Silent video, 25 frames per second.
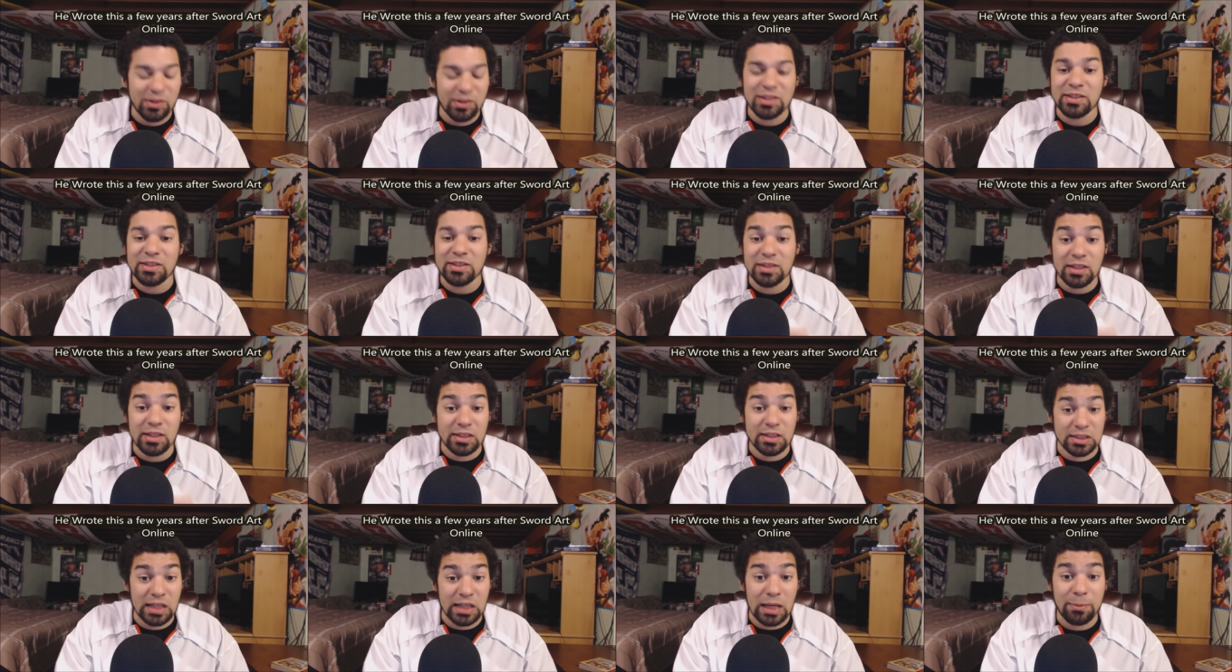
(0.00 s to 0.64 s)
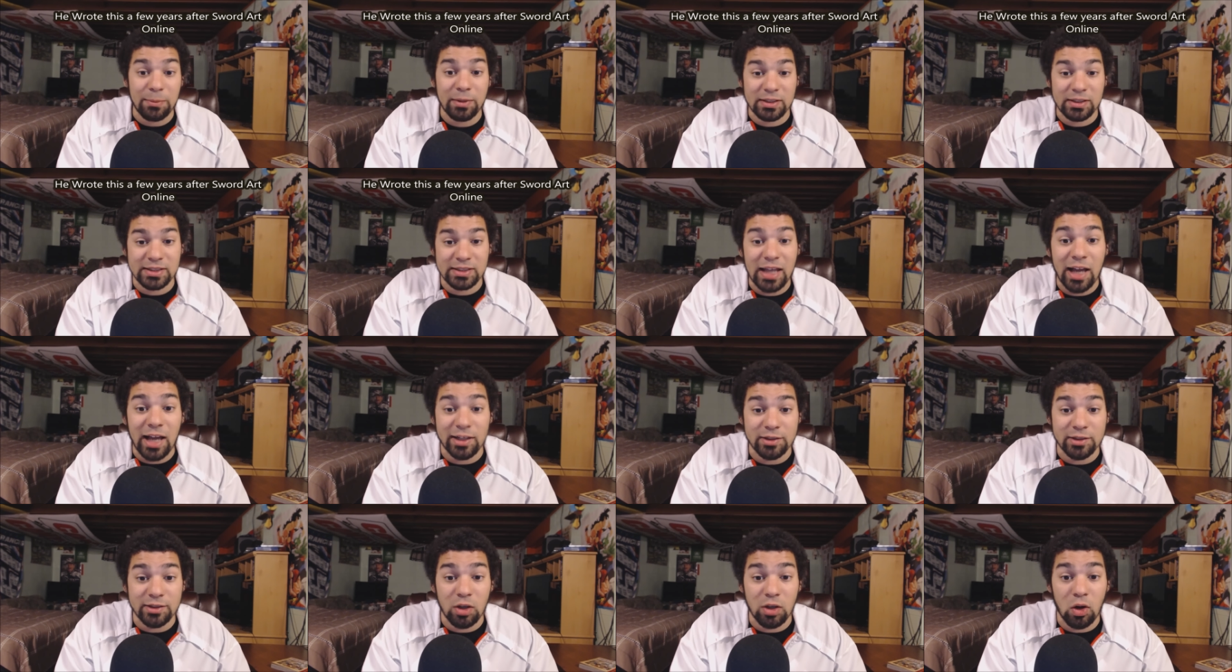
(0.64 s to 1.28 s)
this is the same
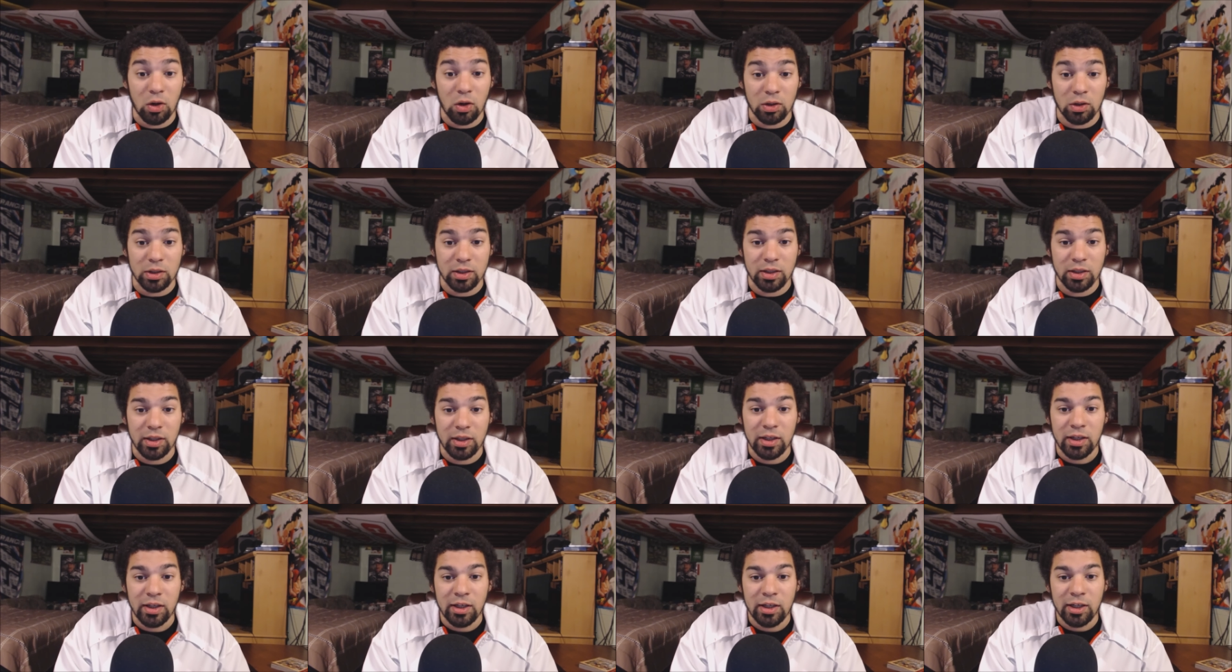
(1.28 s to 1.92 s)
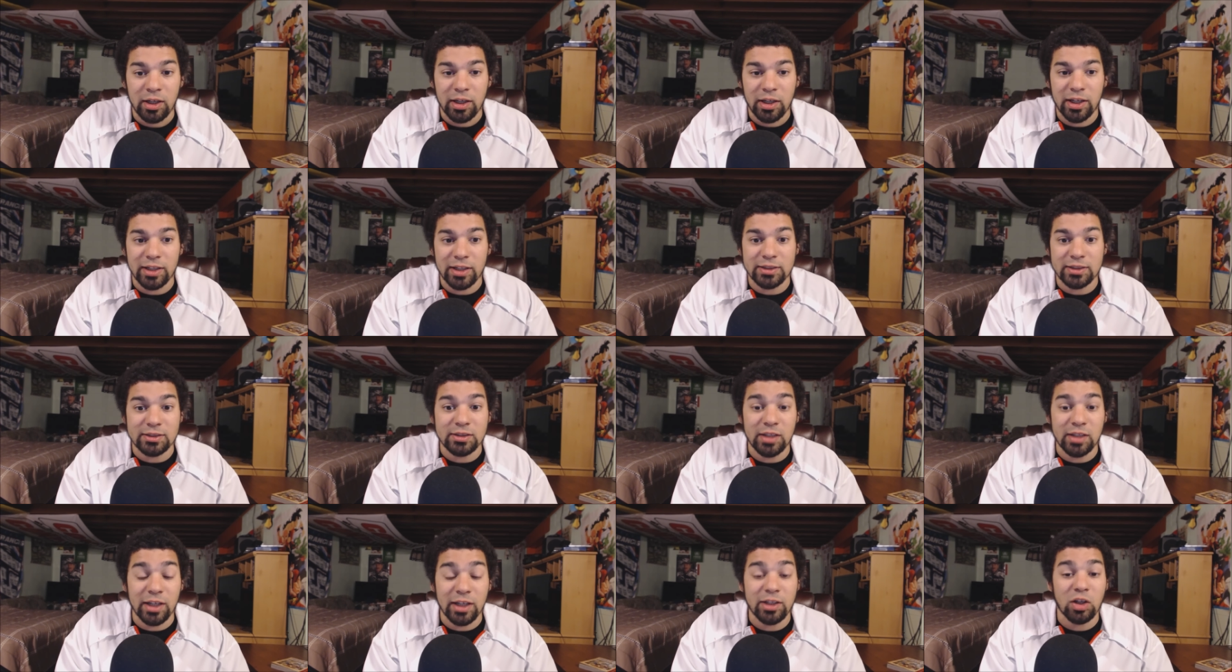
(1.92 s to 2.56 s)
exact arc.
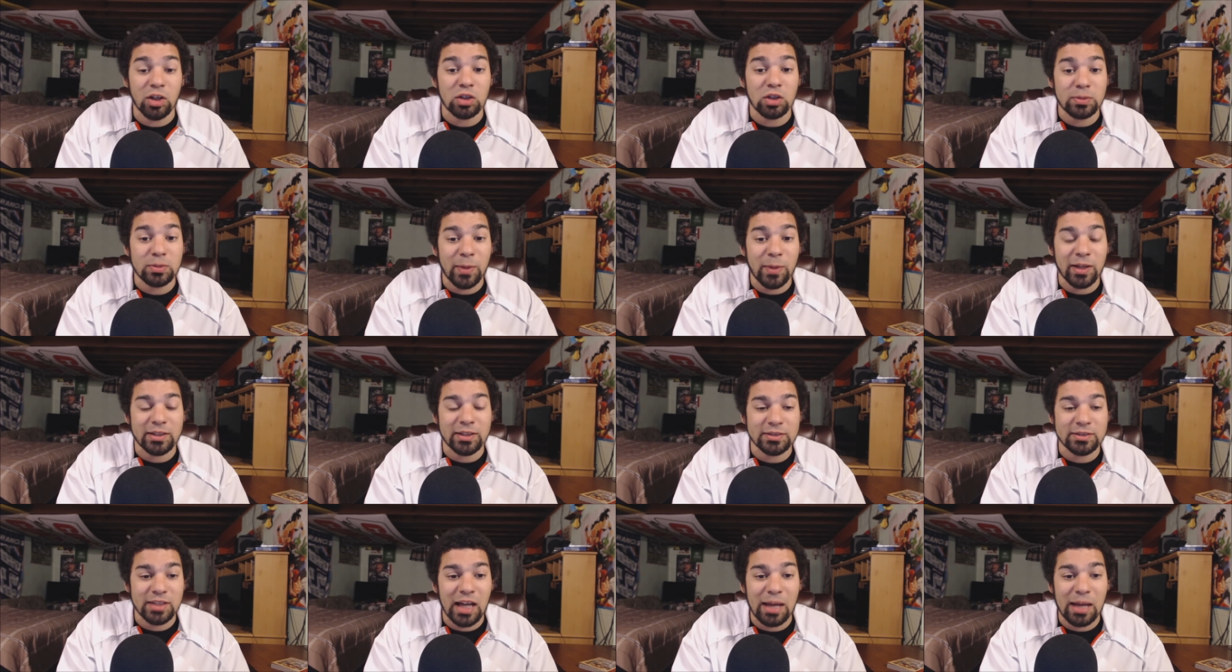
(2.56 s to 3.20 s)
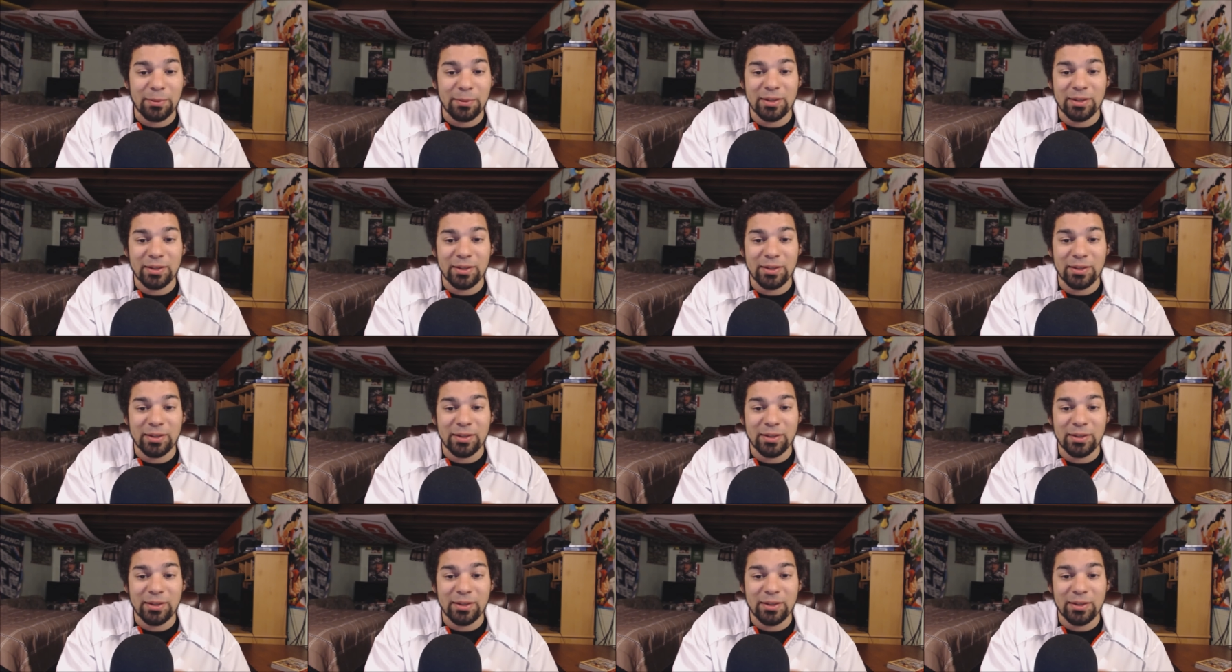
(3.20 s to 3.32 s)
It, it goes back in